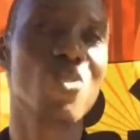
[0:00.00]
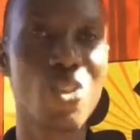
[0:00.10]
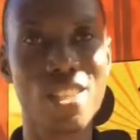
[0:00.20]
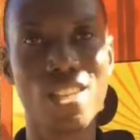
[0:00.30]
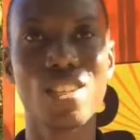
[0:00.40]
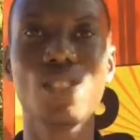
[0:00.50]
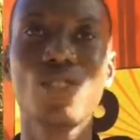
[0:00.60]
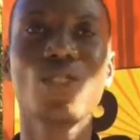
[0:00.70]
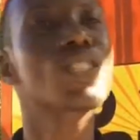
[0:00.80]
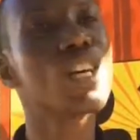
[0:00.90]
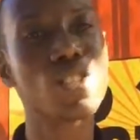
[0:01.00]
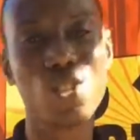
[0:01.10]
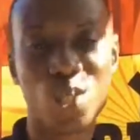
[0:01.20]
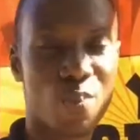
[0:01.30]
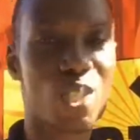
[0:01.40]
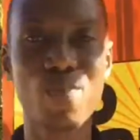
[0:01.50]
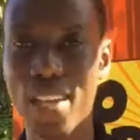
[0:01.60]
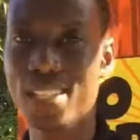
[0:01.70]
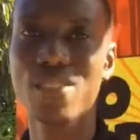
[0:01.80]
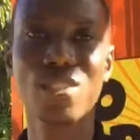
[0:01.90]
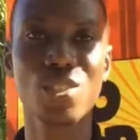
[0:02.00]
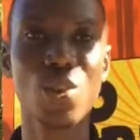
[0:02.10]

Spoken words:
creators tend to use perspectives.